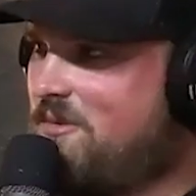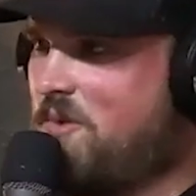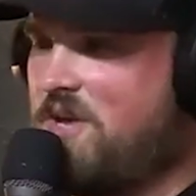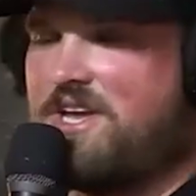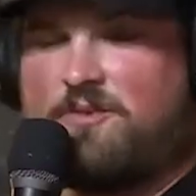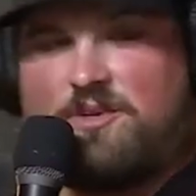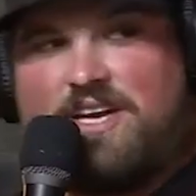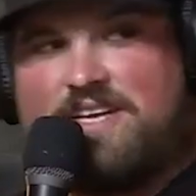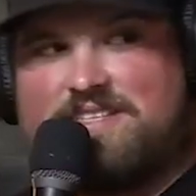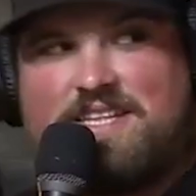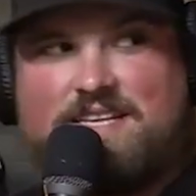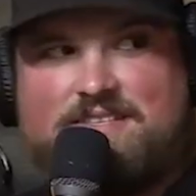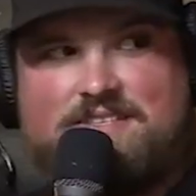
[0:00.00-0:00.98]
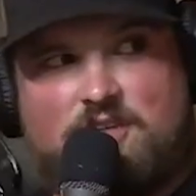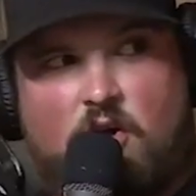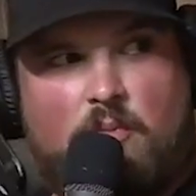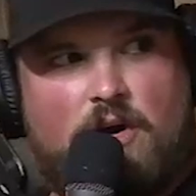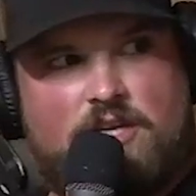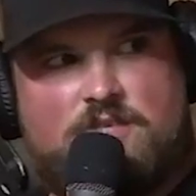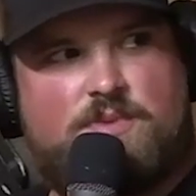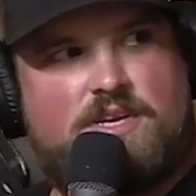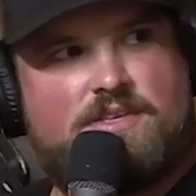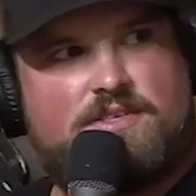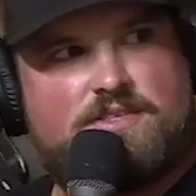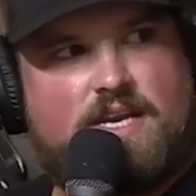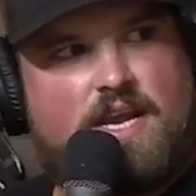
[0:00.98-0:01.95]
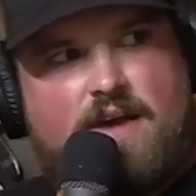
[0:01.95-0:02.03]
we can relate to that so much,
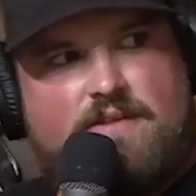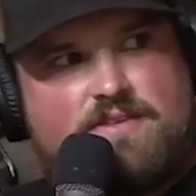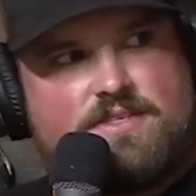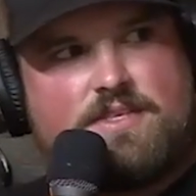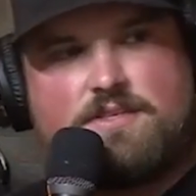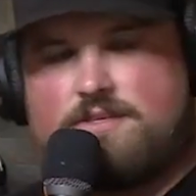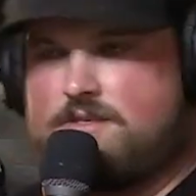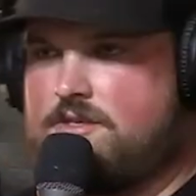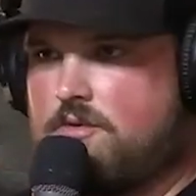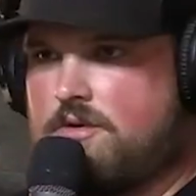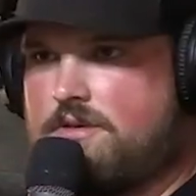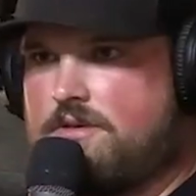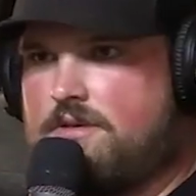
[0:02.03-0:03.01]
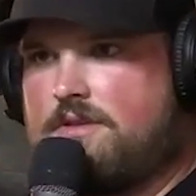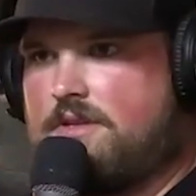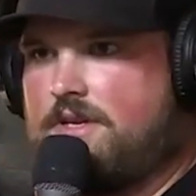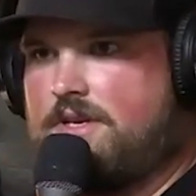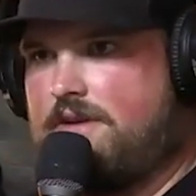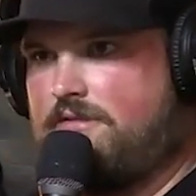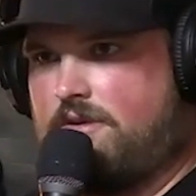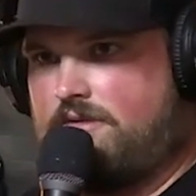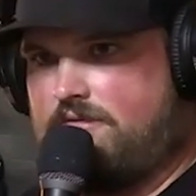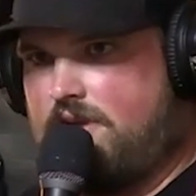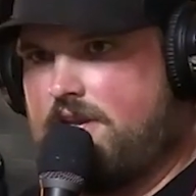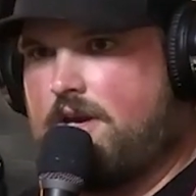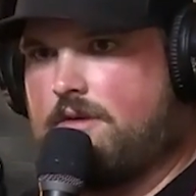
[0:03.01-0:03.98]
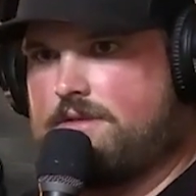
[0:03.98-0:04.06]
because, like, obviously just doing the different
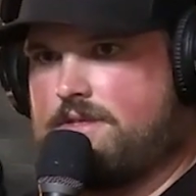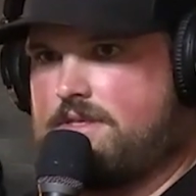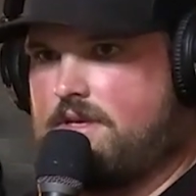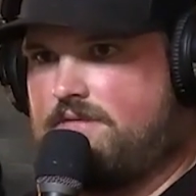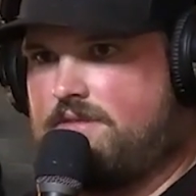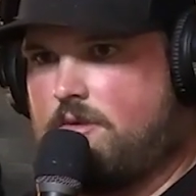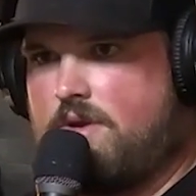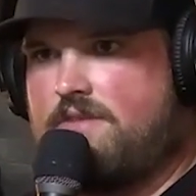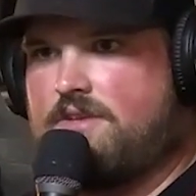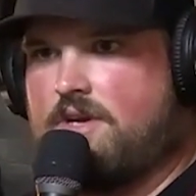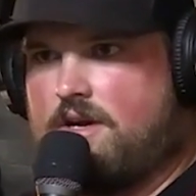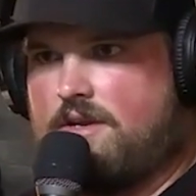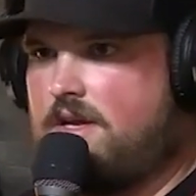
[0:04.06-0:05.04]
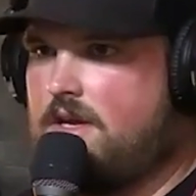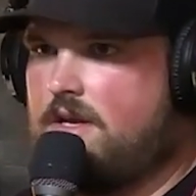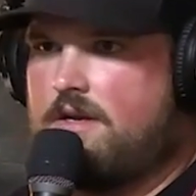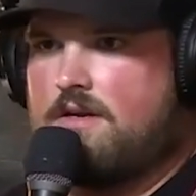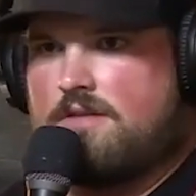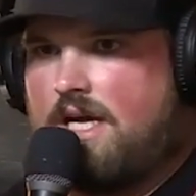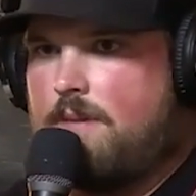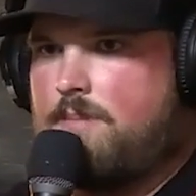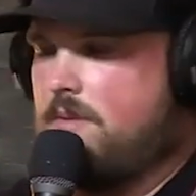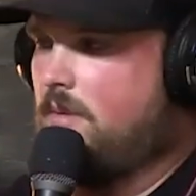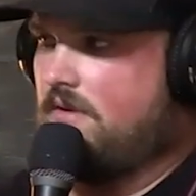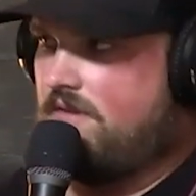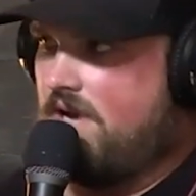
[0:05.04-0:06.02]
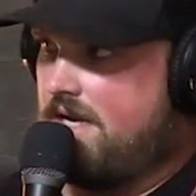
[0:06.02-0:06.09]
videos and stuff that we've done, a lot of
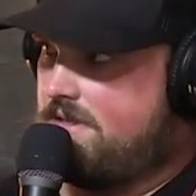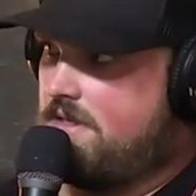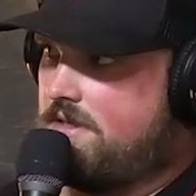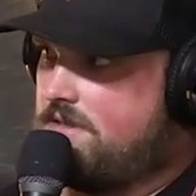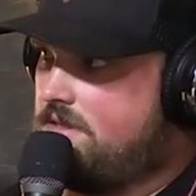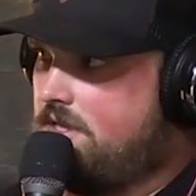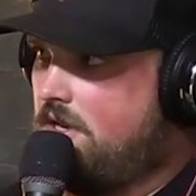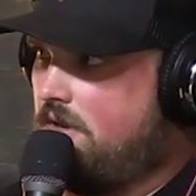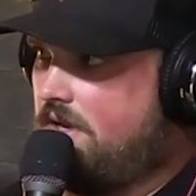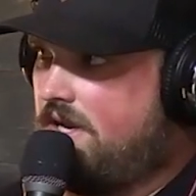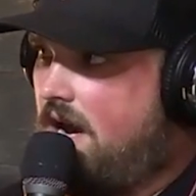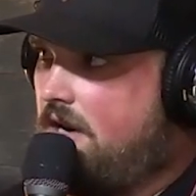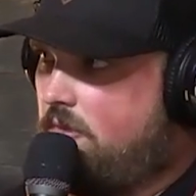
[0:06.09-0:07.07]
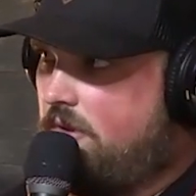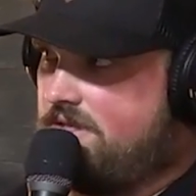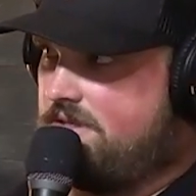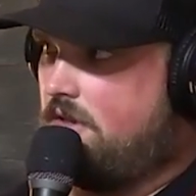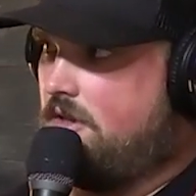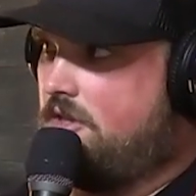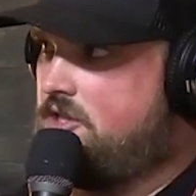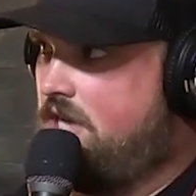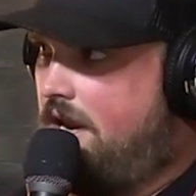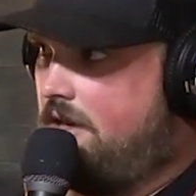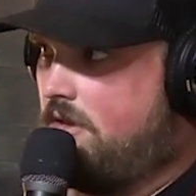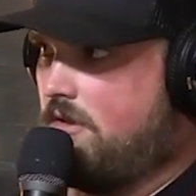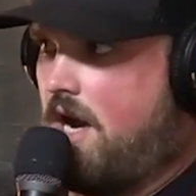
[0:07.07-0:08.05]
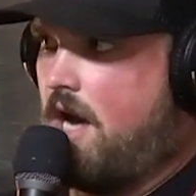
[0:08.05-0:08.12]
people have asked us, like, how do I start a
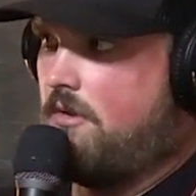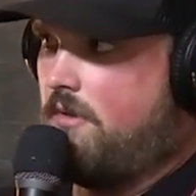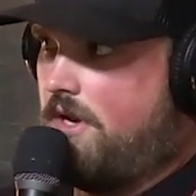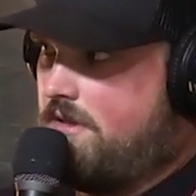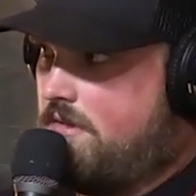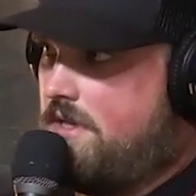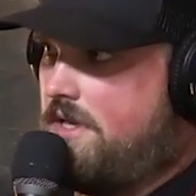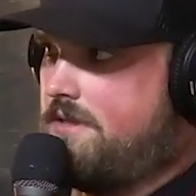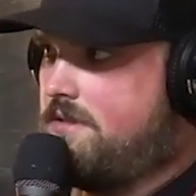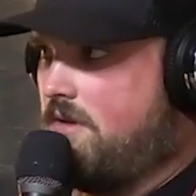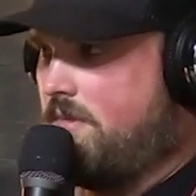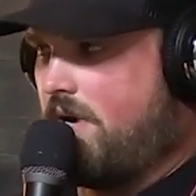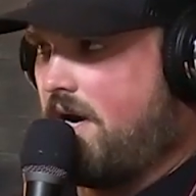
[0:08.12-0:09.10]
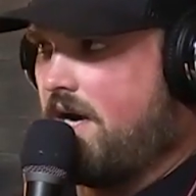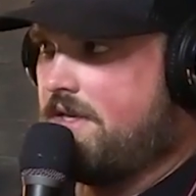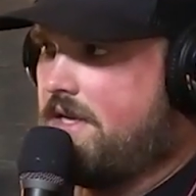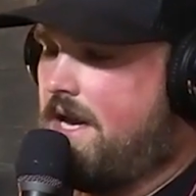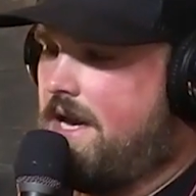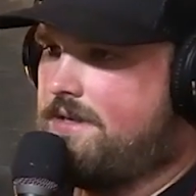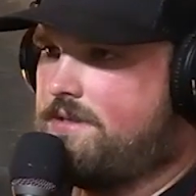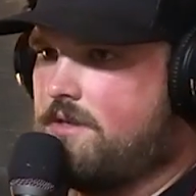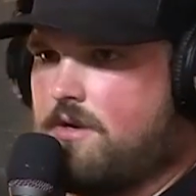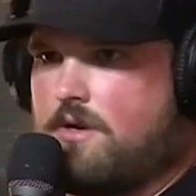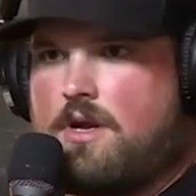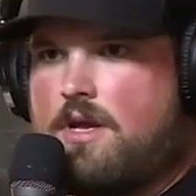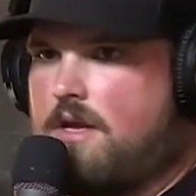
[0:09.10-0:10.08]
channel, or how do I do this, or a podcast, or